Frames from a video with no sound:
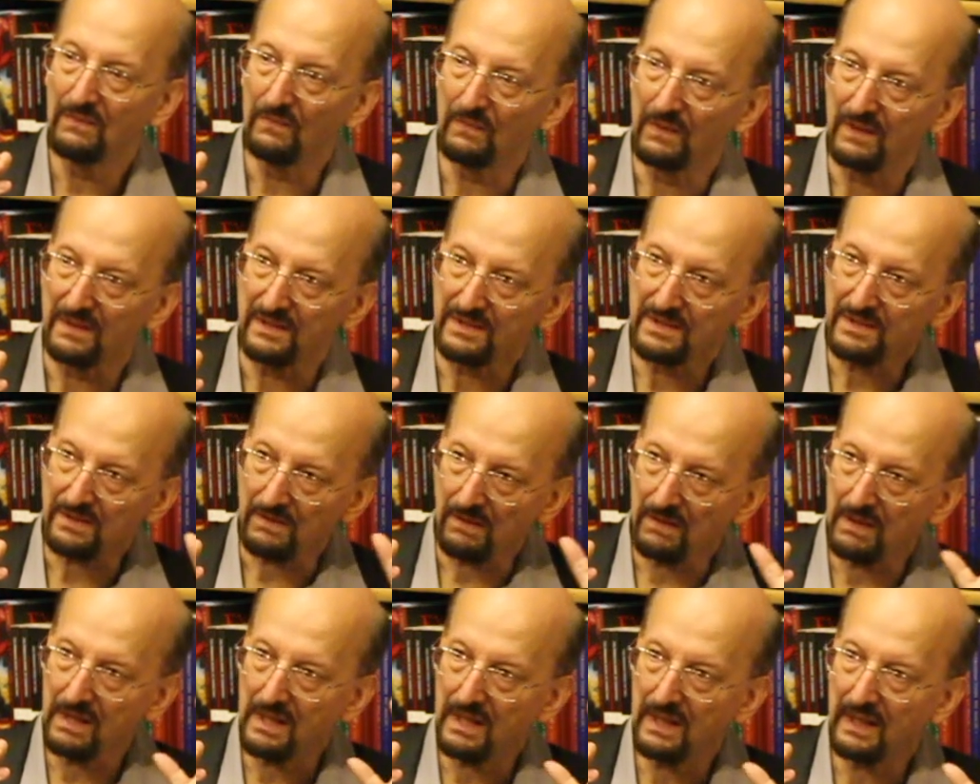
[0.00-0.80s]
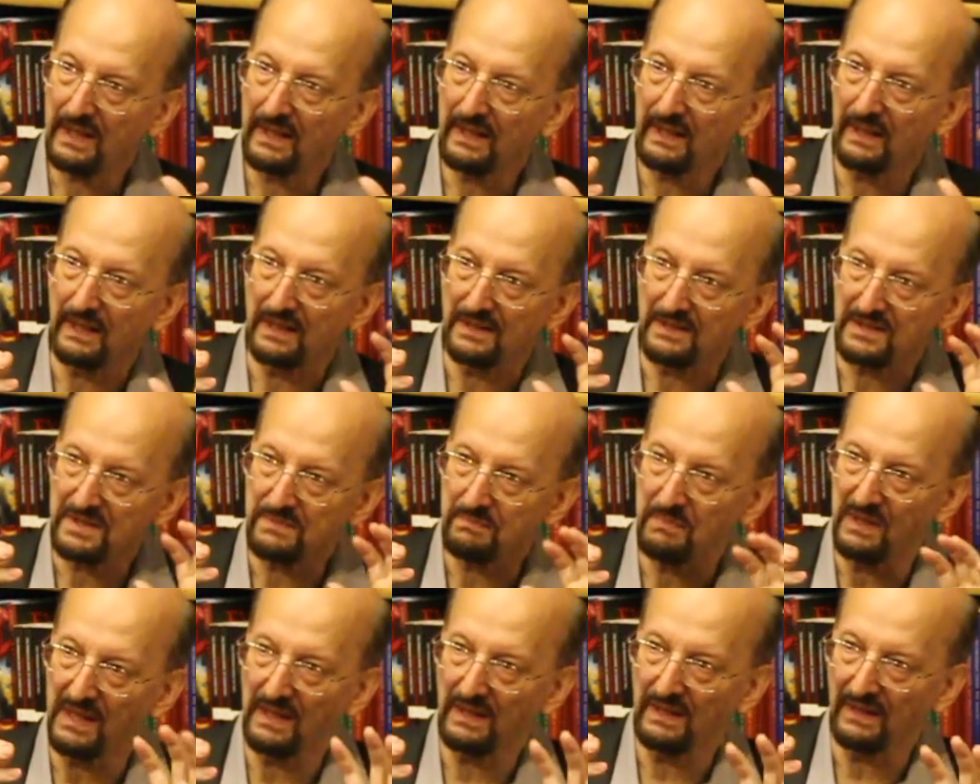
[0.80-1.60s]
was scrying and
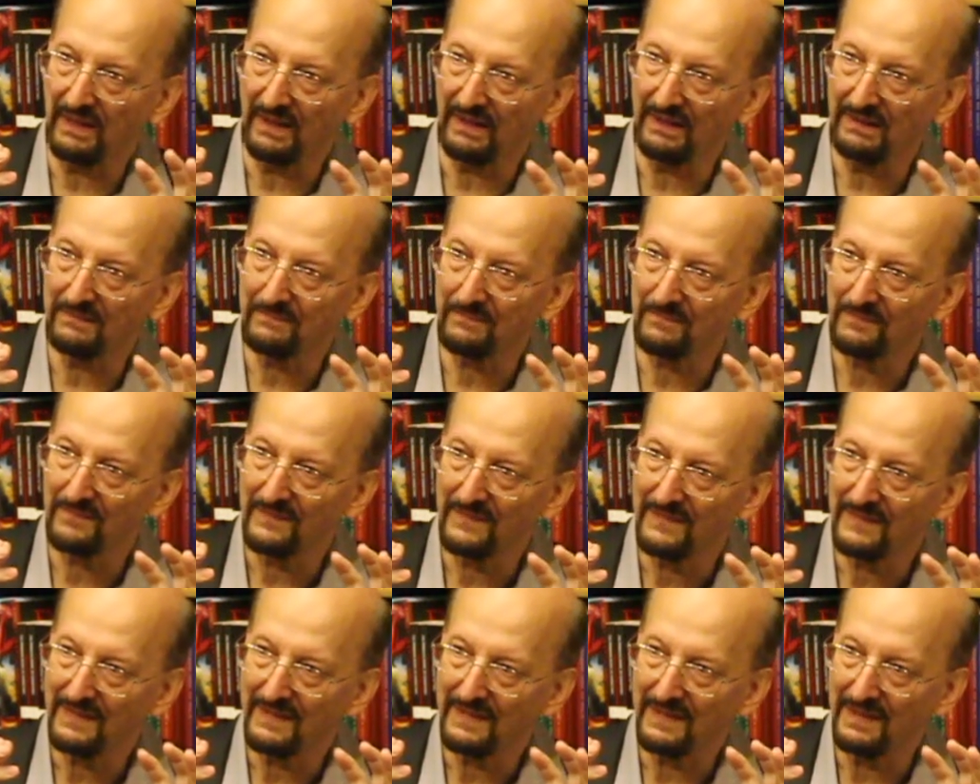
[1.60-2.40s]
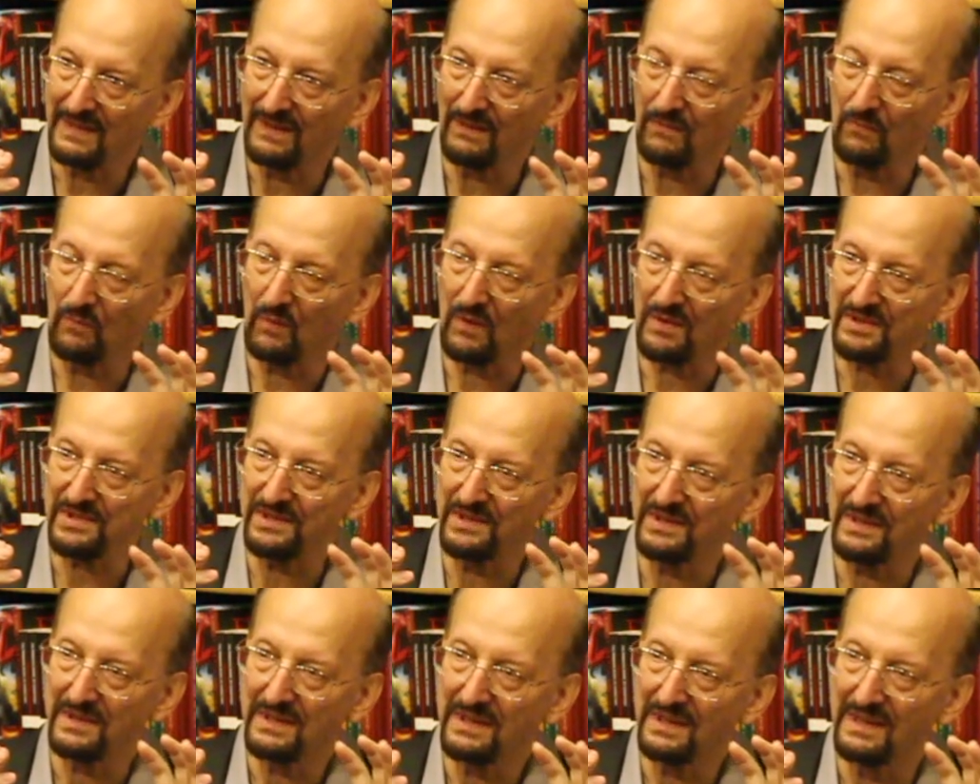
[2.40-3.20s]
speaking, and it
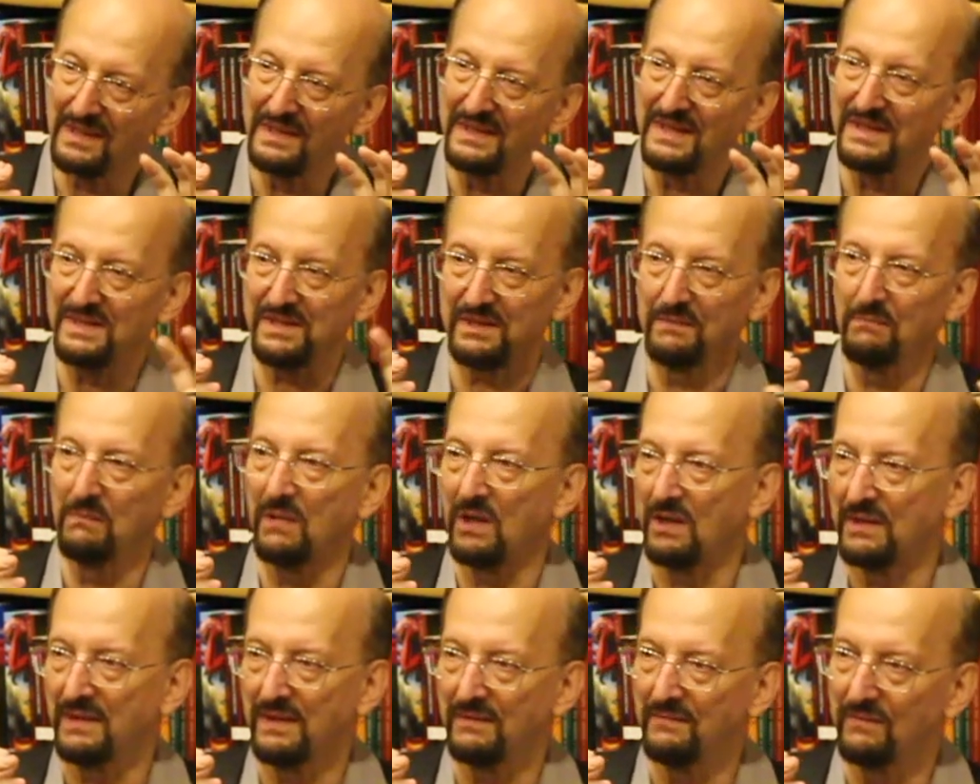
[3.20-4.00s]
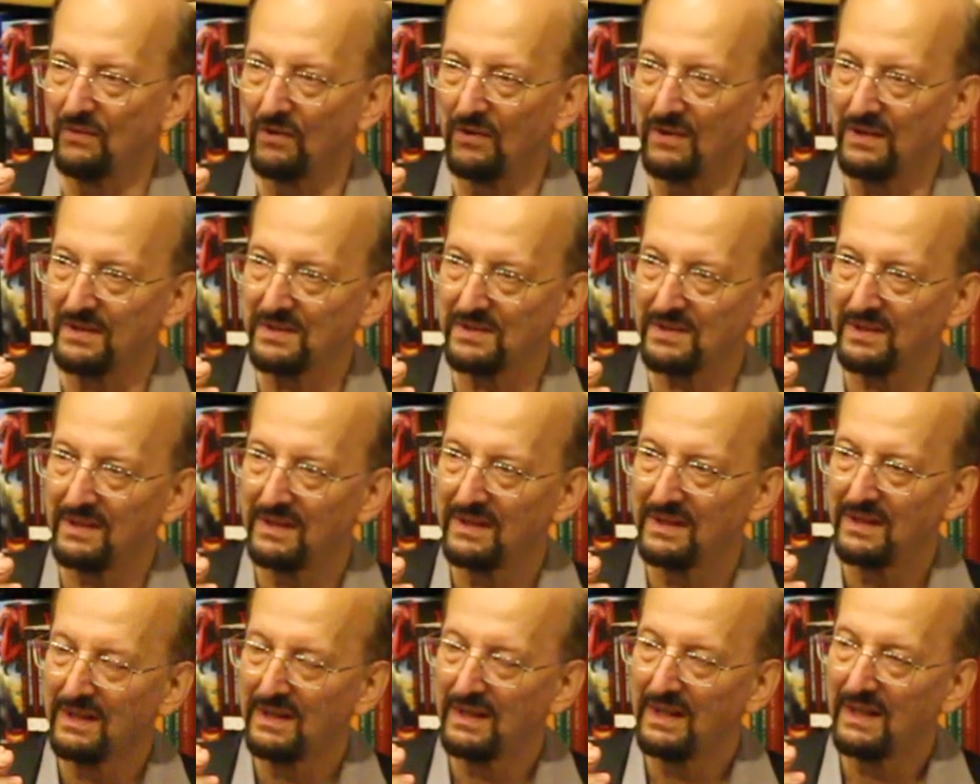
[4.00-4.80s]
wasn't a disembodied voice.
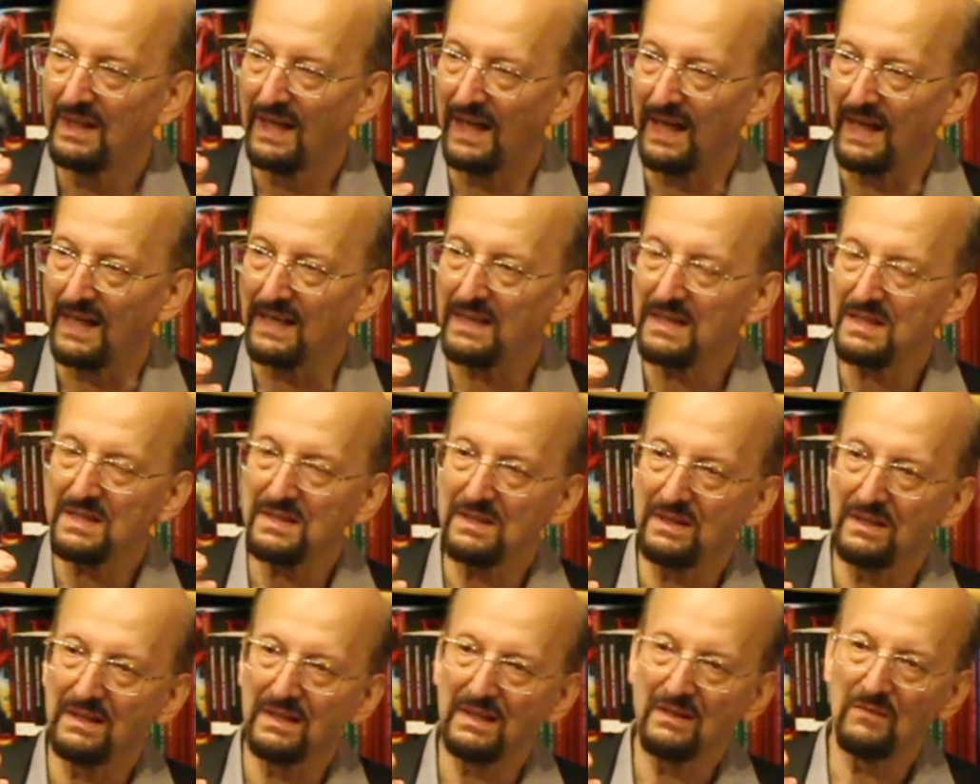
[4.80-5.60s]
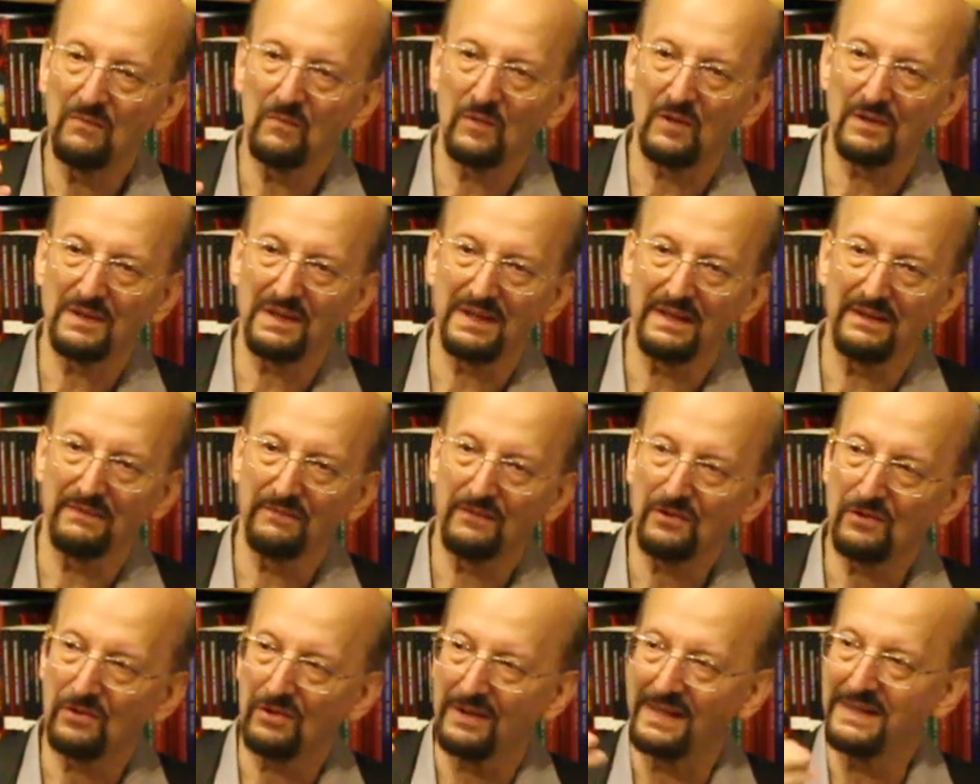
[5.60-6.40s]
Aleister didn't want to
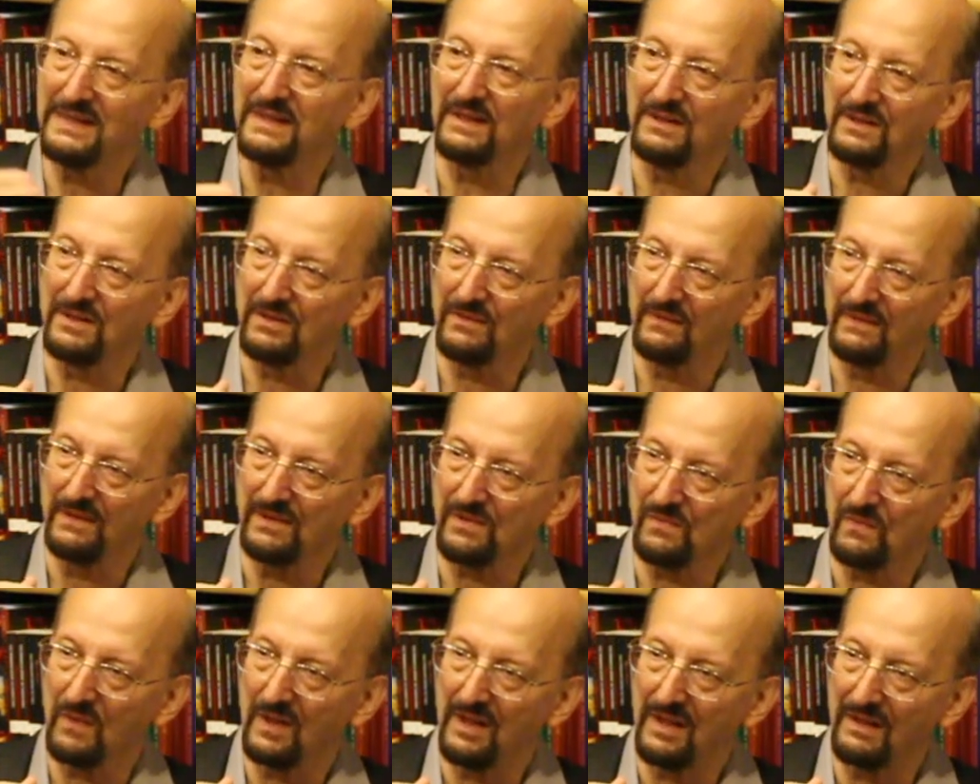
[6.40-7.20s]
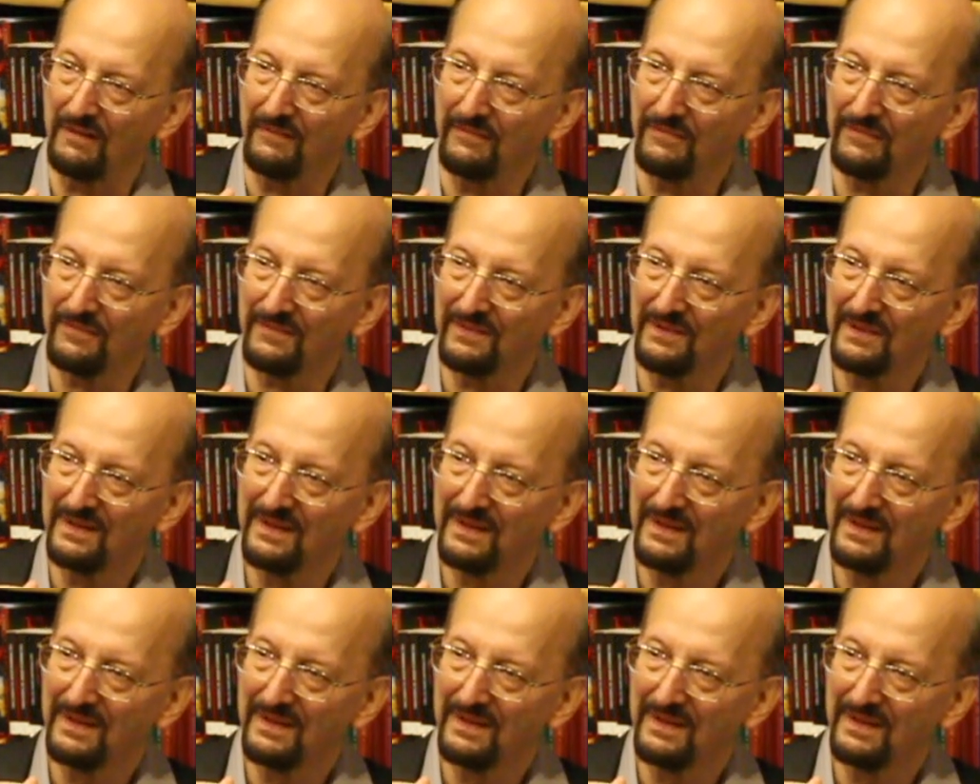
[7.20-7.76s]
give credit to his wife,